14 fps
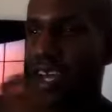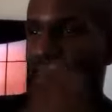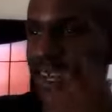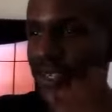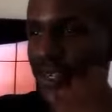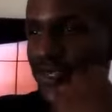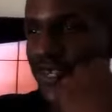
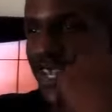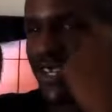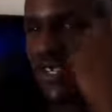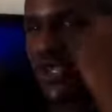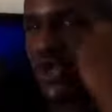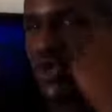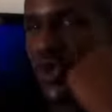because there's like a
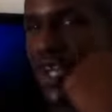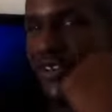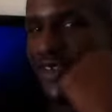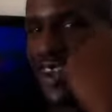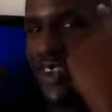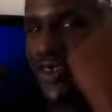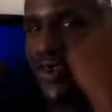two-way
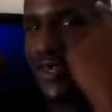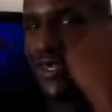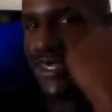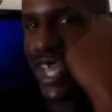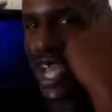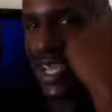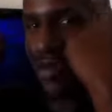radio
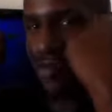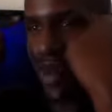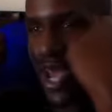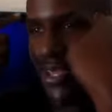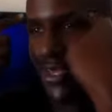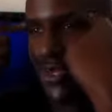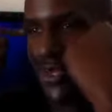inside the
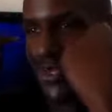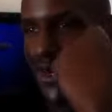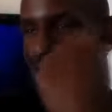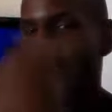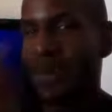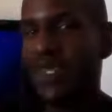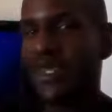Bat suit, so
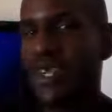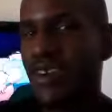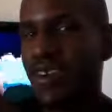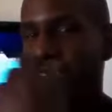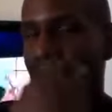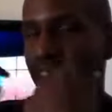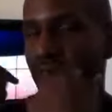him and
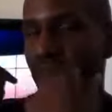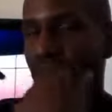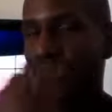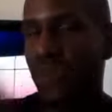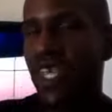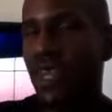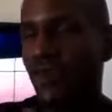Terry can
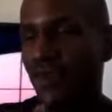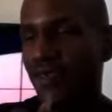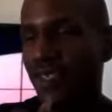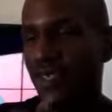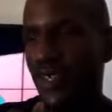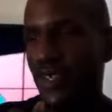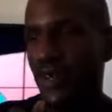communicate with
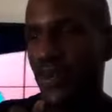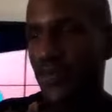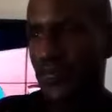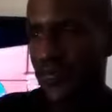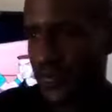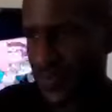each other.